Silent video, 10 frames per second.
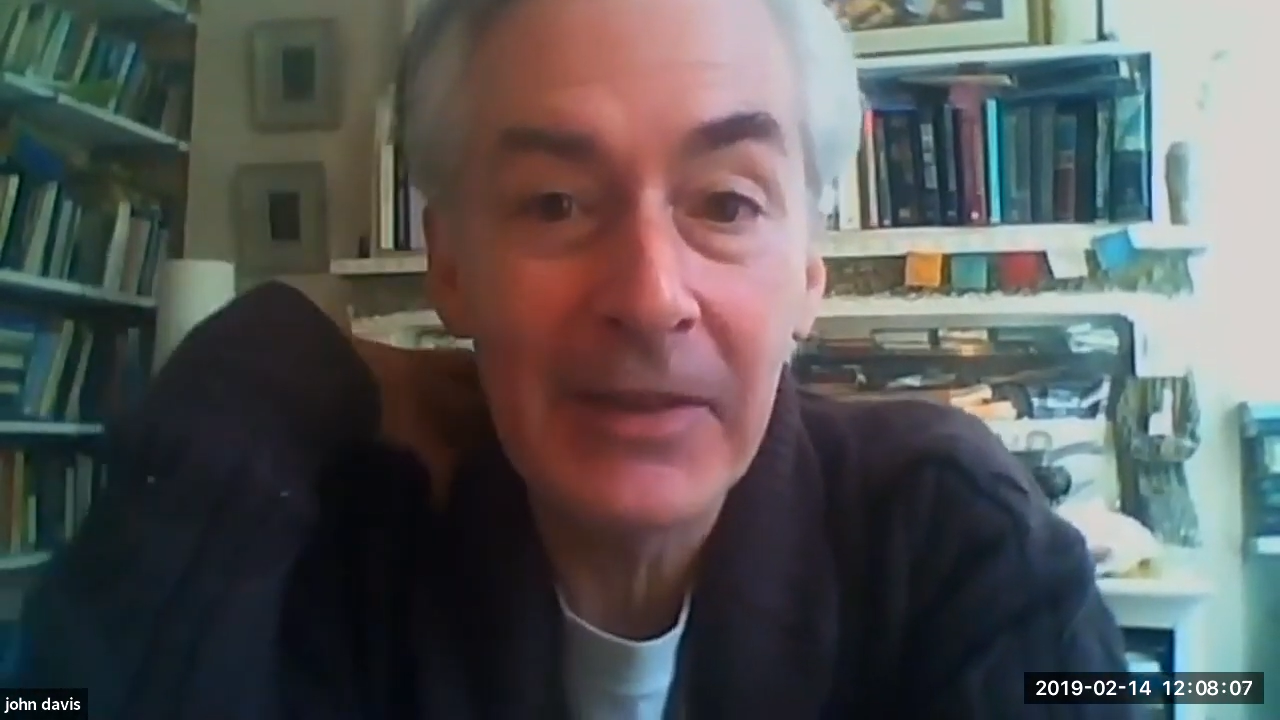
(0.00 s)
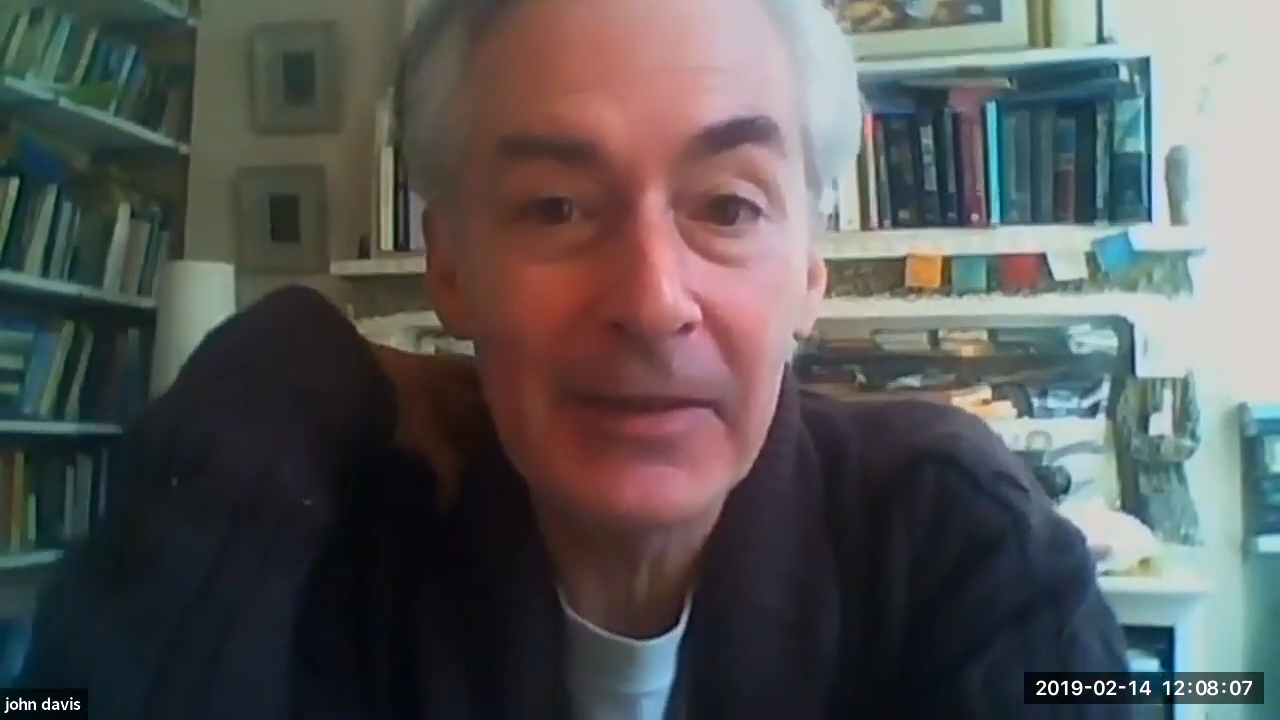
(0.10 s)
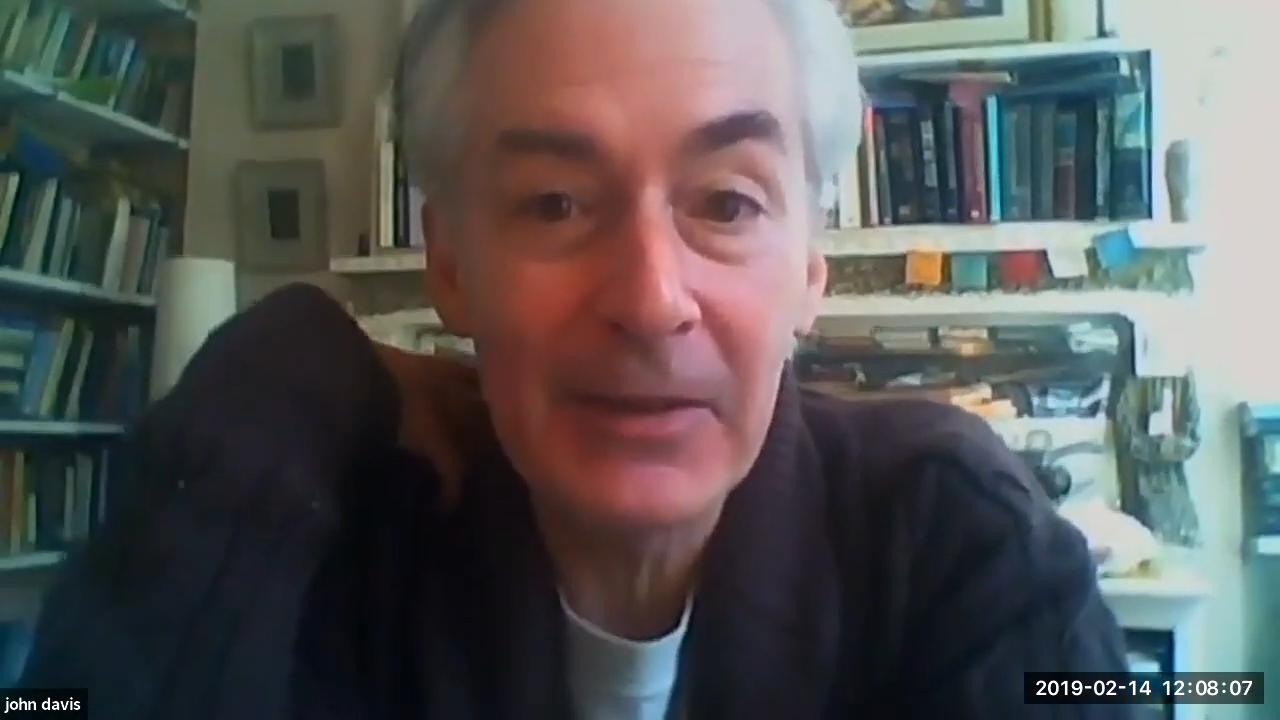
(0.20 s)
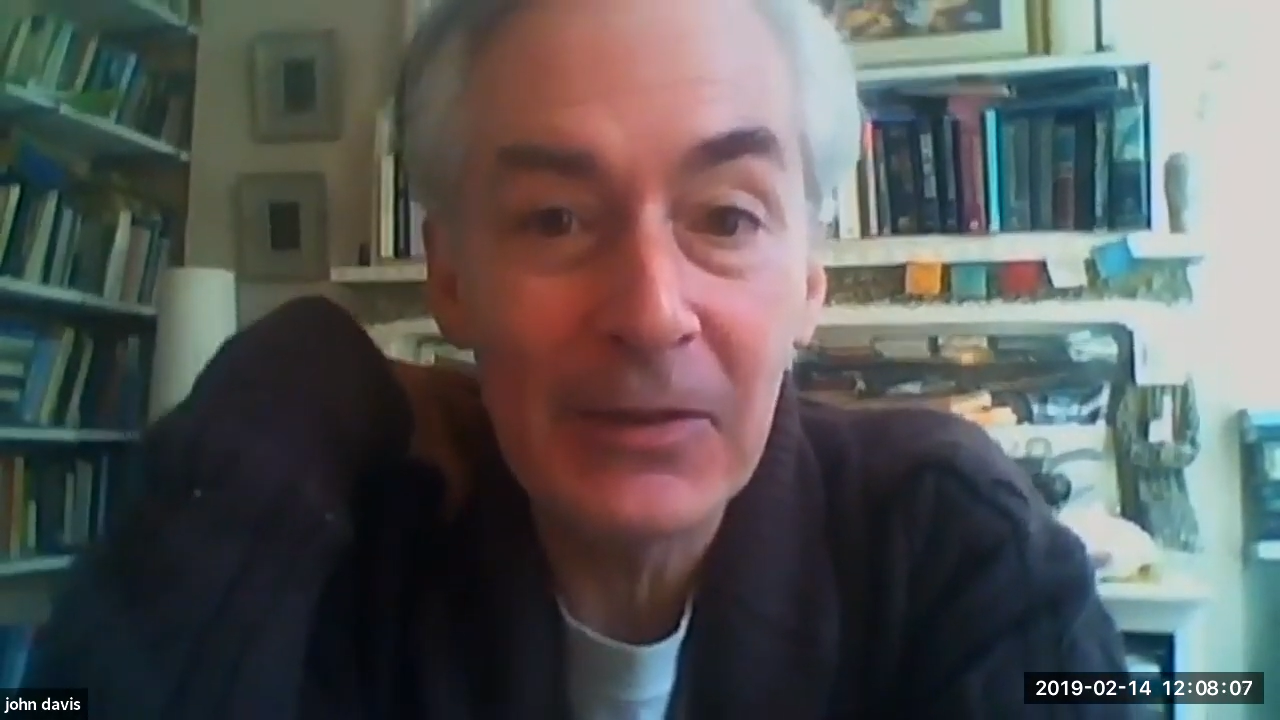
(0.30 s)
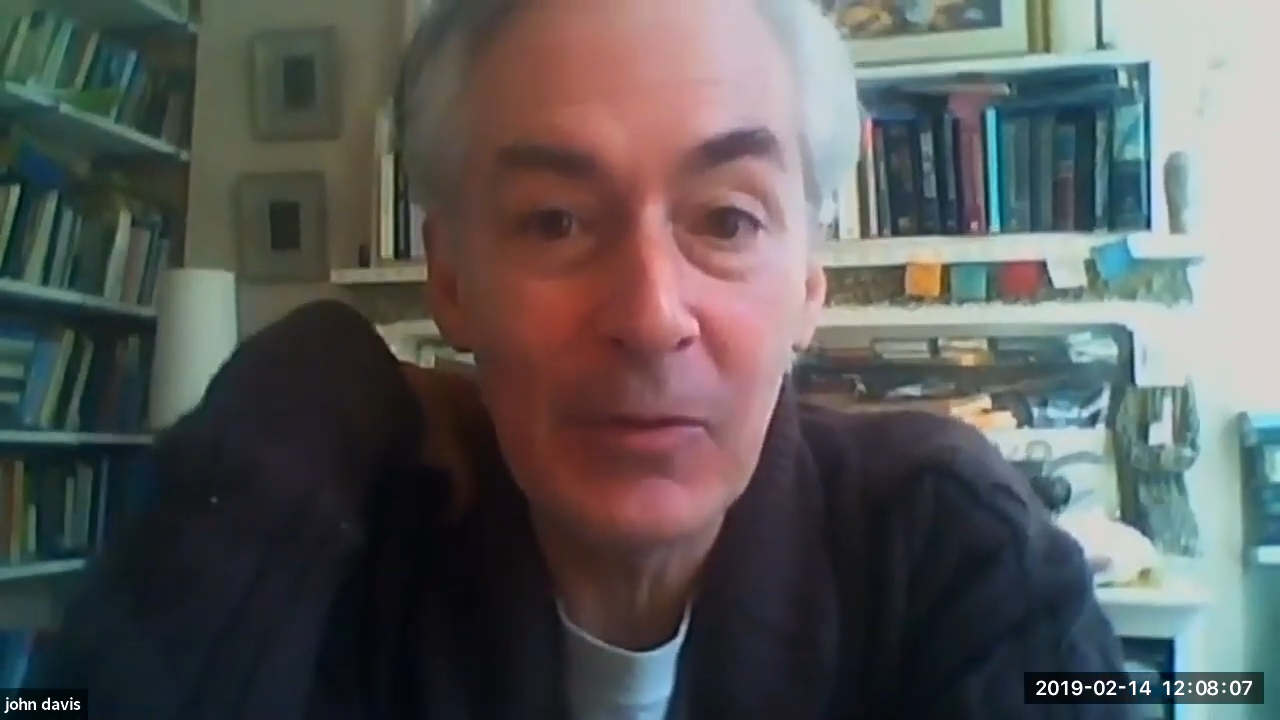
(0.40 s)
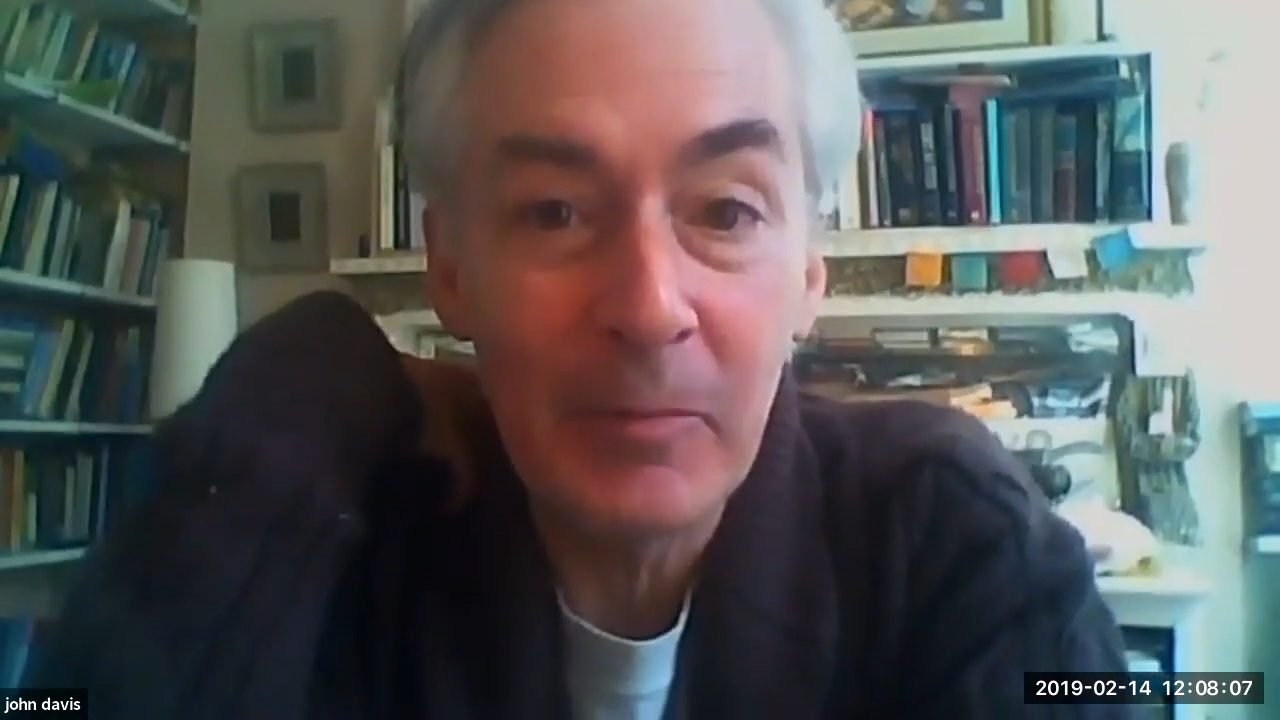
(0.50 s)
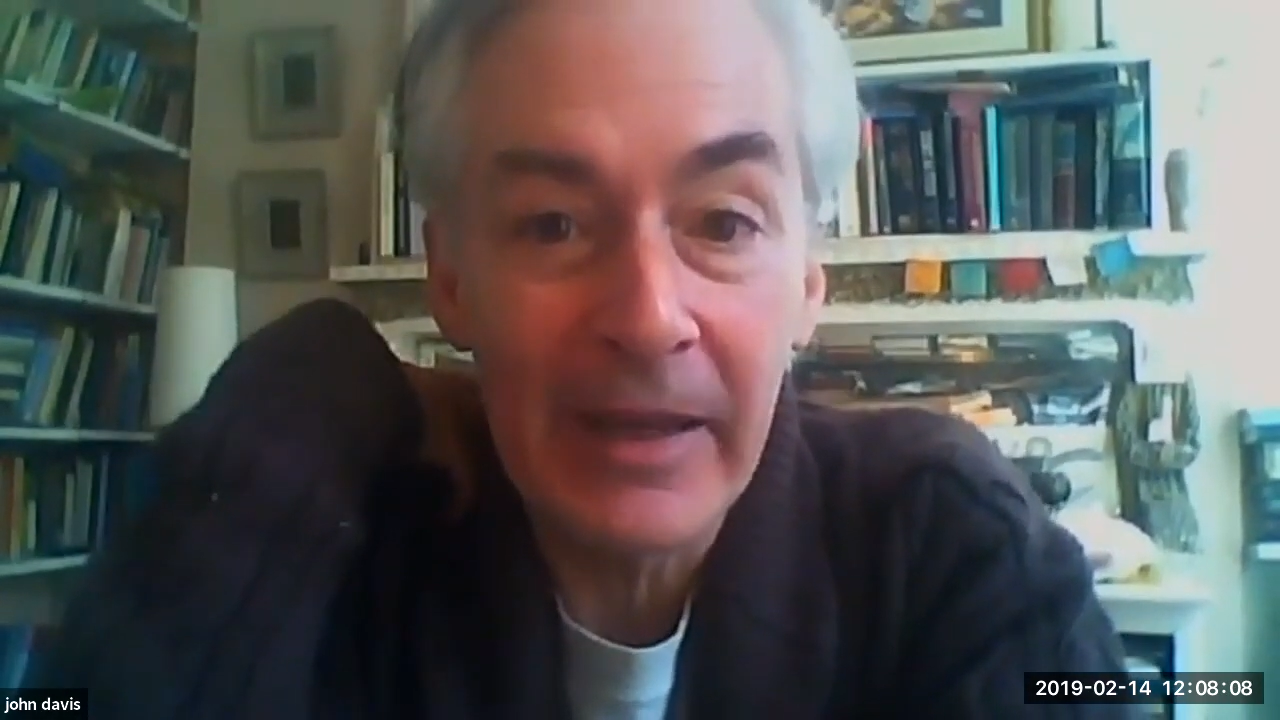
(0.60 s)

nothing to do with